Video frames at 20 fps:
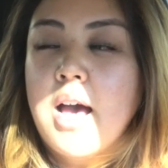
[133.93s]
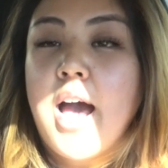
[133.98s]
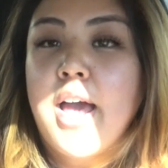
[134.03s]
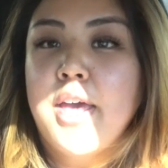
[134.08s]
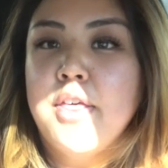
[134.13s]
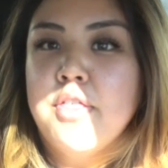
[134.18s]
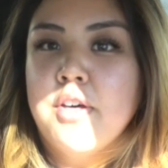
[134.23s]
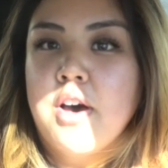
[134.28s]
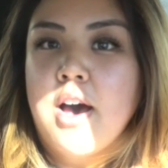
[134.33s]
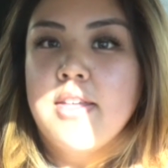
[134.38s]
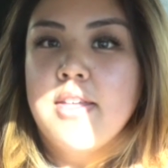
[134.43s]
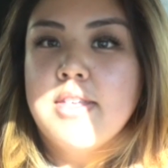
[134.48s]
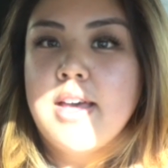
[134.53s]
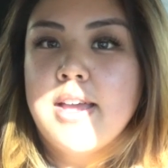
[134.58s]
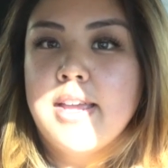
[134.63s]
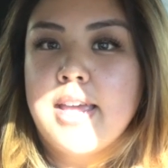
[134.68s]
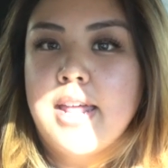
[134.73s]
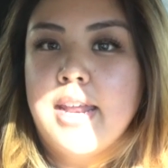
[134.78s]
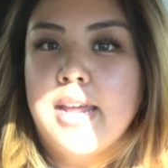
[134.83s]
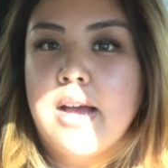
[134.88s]
I thought
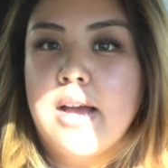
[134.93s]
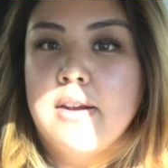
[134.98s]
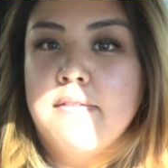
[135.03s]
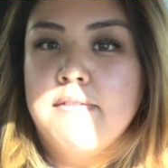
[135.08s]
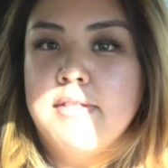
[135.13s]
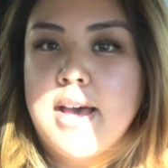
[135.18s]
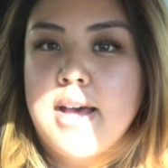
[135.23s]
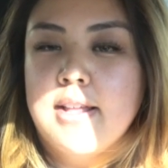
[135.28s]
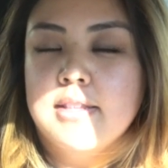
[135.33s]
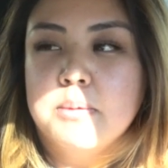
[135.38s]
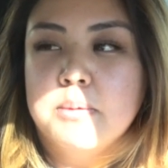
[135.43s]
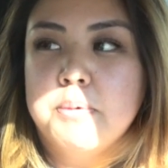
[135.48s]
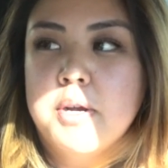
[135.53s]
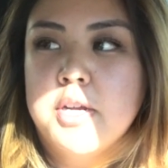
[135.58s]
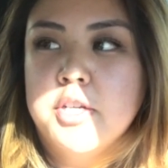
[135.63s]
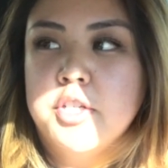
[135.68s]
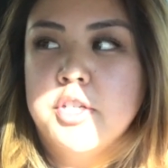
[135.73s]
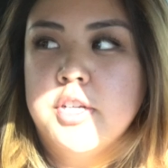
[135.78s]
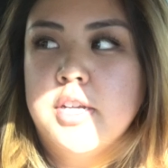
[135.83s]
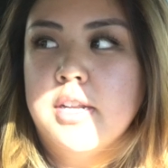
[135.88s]
that getting out of that
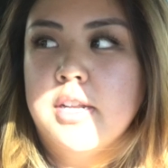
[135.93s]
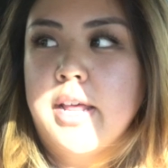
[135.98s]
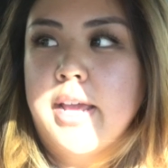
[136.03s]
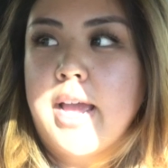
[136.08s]
depression,